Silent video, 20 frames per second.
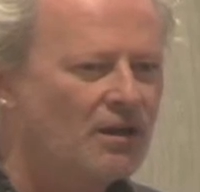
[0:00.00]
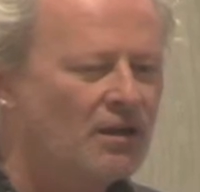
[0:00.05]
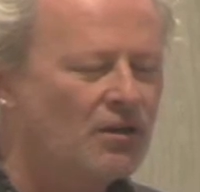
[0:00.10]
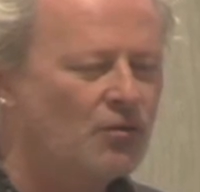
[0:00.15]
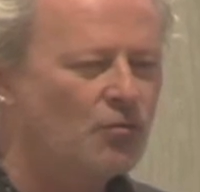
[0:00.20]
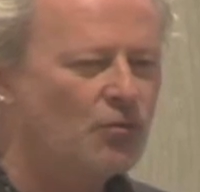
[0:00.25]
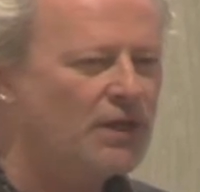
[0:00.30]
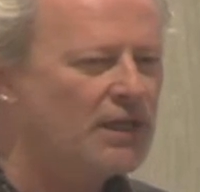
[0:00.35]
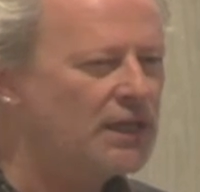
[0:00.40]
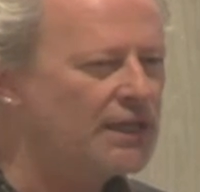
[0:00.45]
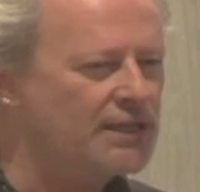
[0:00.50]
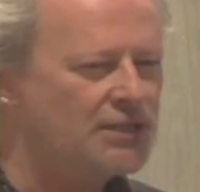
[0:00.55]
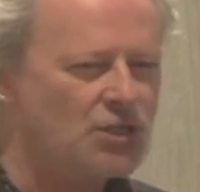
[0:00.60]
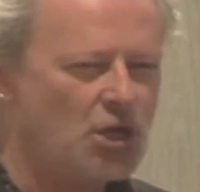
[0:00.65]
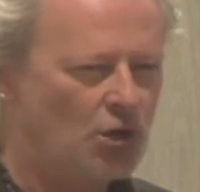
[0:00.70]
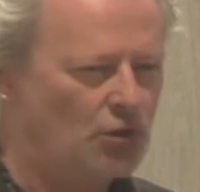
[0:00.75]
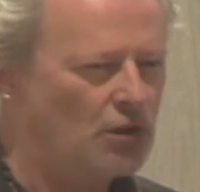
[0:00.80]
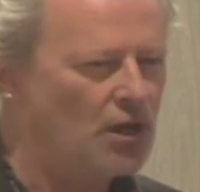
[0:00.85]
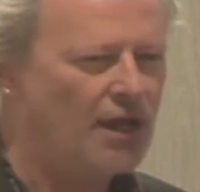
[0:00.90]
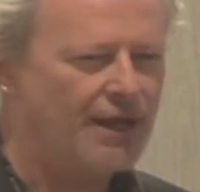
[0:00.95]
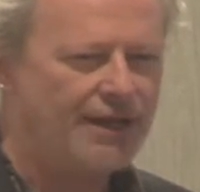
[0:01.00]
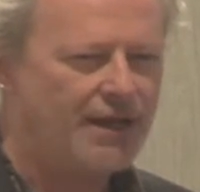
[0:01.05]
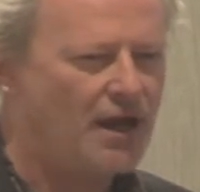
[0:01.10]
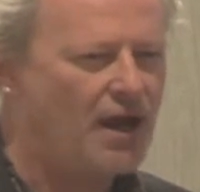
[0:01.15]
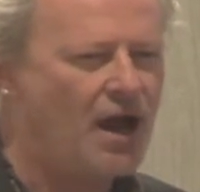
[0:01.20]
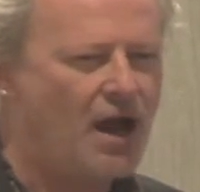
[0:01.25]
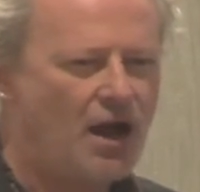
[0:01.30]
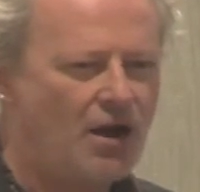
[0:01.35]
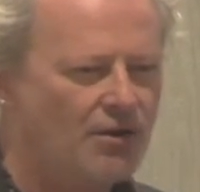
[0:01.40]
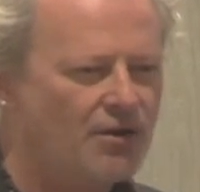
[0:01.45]
really don't like
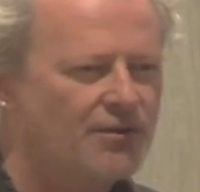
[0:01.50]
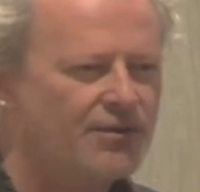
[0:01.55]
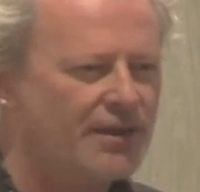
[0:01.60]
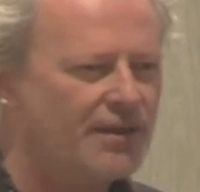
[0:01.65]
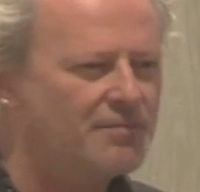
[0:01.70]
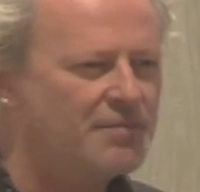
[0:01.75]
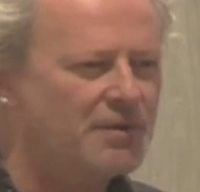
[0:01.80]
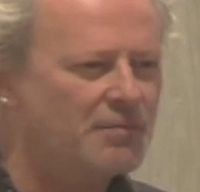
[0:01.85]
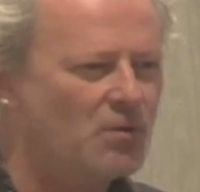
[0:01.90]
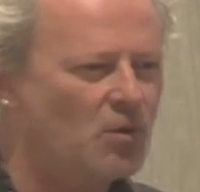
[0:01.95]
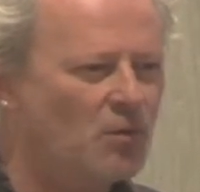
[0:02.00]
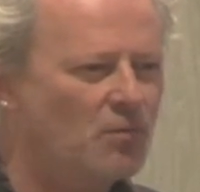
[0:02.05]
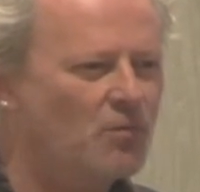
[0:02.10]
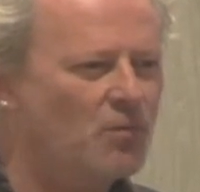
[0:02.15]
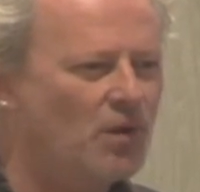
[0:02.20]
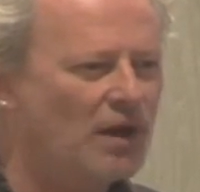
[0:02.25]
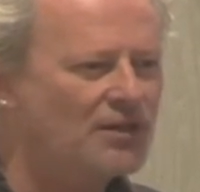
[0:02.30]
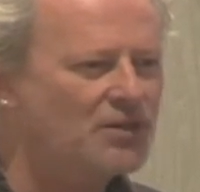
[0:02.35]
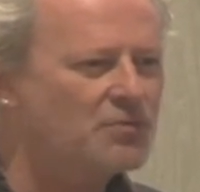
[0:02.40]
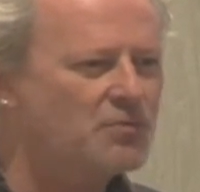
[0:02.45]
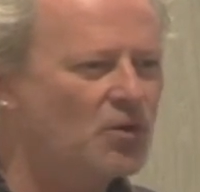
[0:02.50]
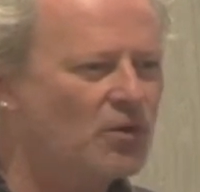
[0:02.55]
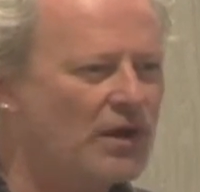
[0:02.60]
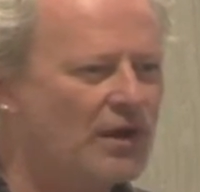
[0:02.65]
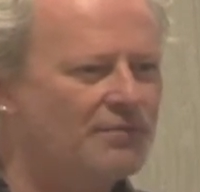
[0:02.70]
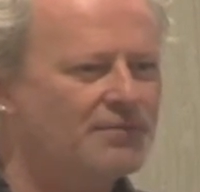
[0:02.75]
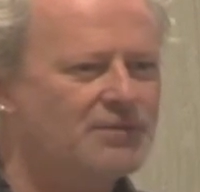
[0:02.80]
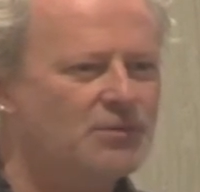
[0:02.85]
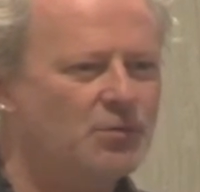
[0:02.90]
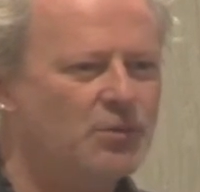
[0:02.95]
R. They'd be much more
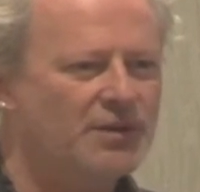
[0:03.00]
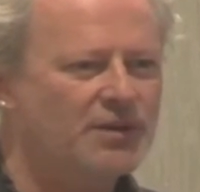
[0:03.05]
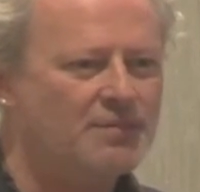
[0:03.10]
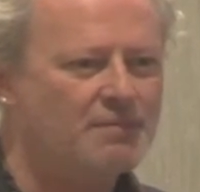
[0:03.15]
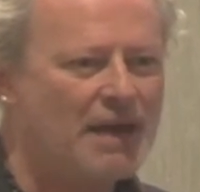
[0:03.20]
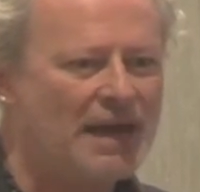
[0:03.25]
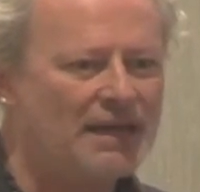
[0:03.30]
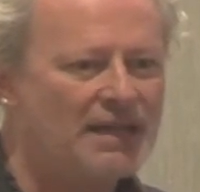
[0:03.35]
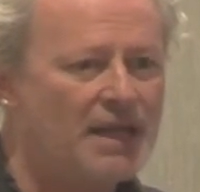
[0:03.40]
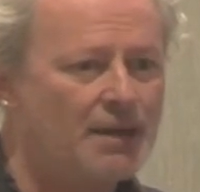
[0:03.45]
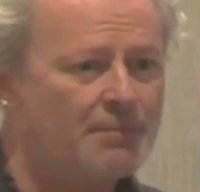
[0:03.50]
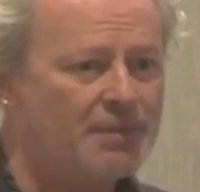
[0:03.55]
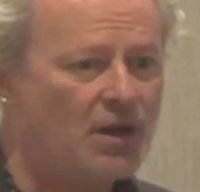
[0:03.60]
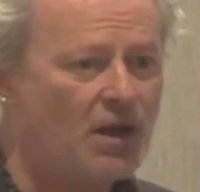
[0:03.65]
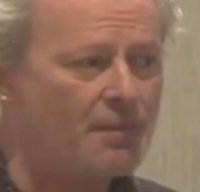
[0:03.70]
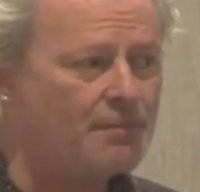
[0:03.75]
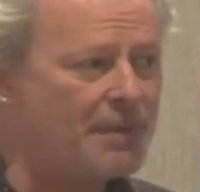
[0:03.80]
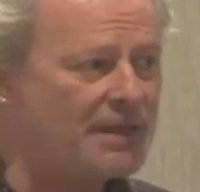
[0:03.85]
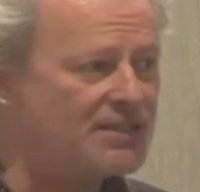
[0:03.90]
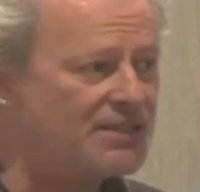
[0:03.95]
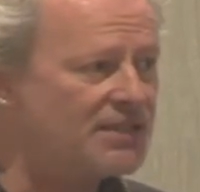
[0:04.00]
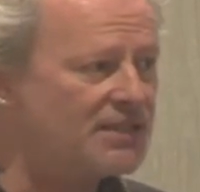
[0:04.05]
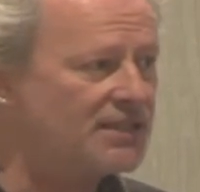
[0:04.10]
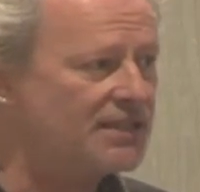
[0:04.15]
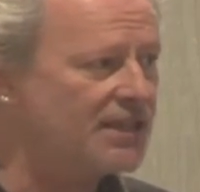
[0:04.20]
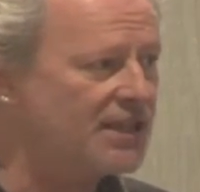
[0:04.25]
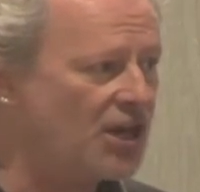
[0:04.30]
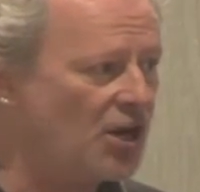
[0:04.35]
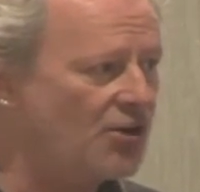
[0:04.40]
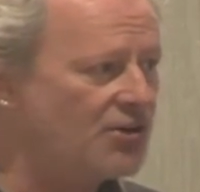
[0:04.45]
comfortable with MATLAB. But I
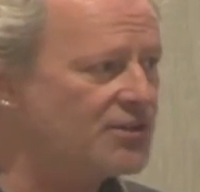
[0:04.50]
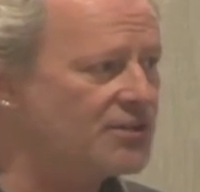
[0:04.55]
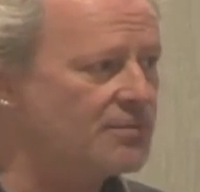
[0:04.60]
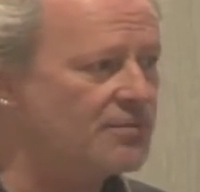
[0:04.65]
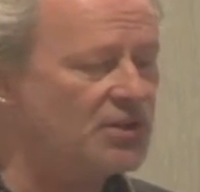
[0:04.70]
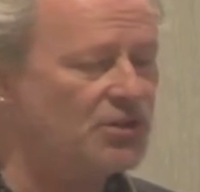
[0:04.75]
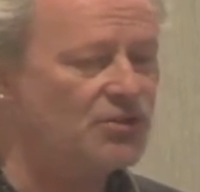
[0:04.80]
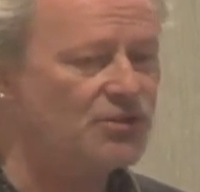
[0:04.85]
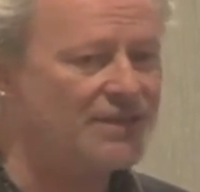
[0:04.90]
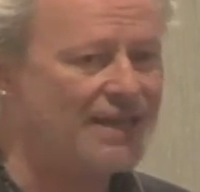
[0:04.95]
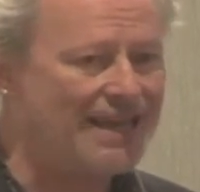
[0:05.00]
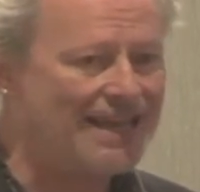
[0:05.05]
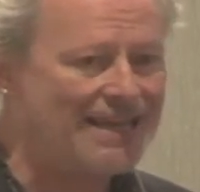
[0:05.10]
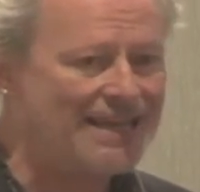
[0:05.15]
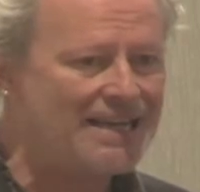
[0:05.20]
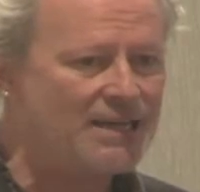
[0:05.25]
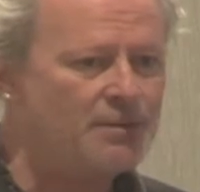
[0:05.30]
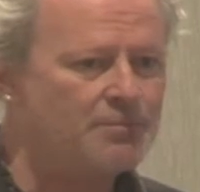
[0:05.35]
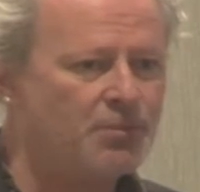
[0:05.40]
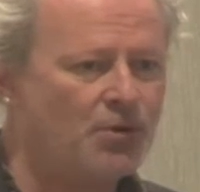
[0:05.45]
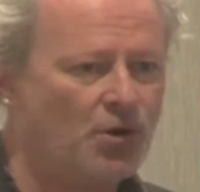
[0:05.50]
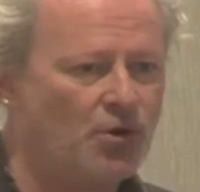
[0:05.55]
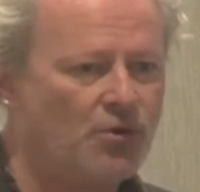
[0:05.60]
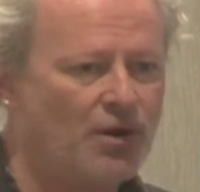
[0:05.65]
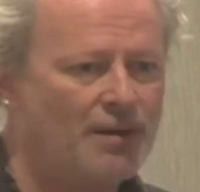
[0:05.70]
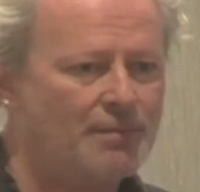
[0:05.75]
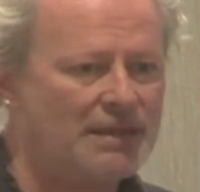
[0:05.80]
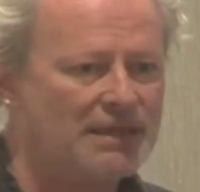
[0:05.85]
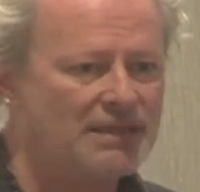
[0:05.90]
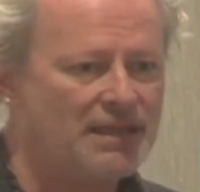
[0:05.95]
basically encourage them to use any
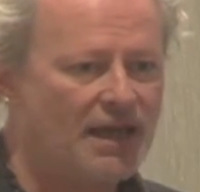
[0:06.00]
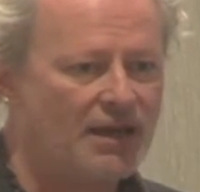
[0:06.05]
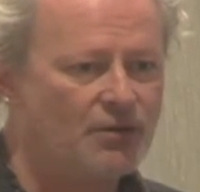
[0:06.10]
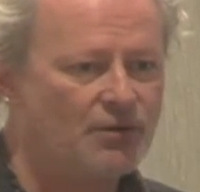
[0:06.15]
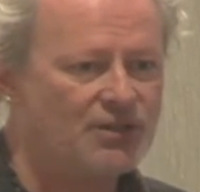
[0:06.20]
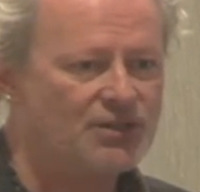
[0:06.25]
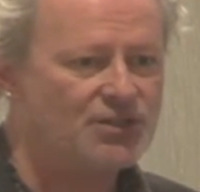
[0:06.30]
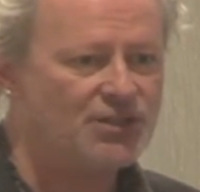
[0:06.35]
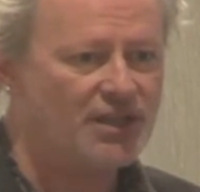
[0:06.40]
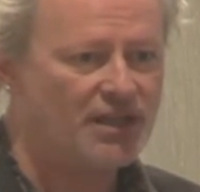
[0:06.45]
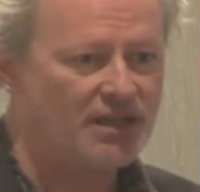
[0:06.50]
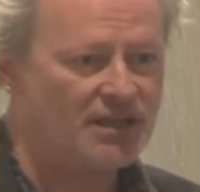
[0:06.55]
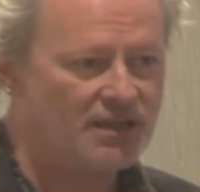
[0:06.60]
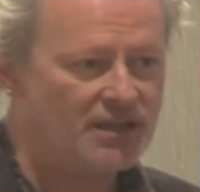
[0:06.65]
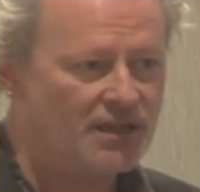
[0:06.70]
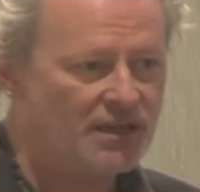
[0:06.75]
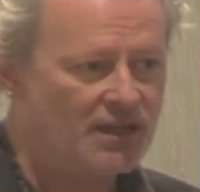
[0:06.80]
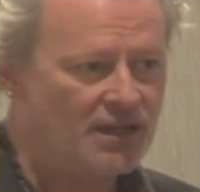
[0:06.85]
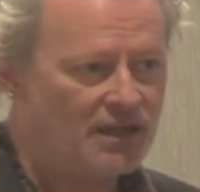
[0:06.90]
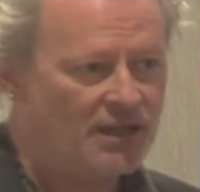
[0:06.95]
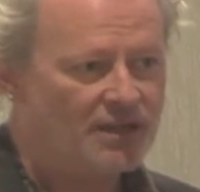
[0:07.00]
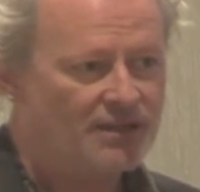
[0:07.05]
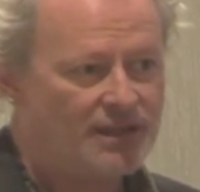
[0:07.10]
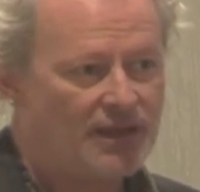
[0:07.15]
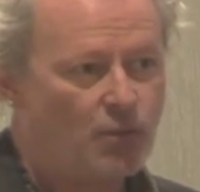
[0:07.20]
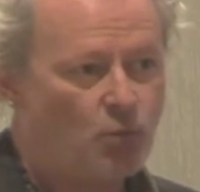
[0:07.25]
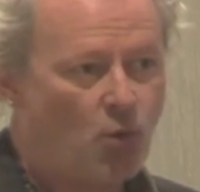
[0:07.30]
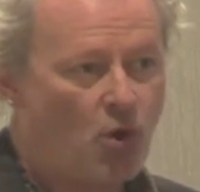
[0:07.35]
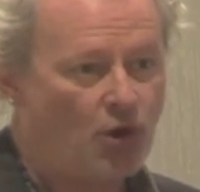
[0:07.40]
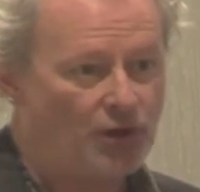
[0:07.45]
programming language they
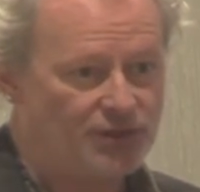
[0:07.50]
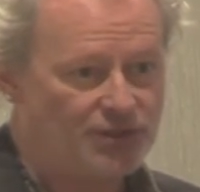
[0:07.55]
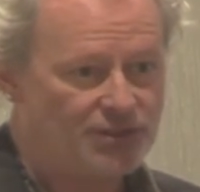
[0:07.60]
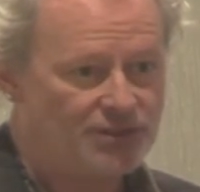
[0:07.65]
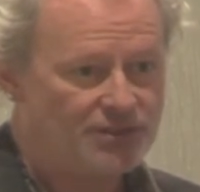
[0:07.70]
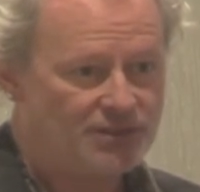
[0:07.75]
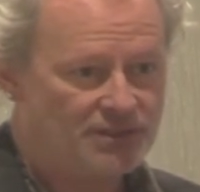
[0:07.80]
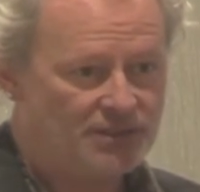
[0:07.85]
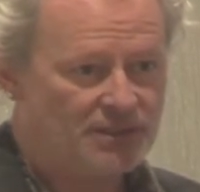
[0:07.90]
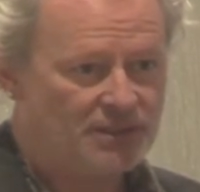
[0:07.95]
want.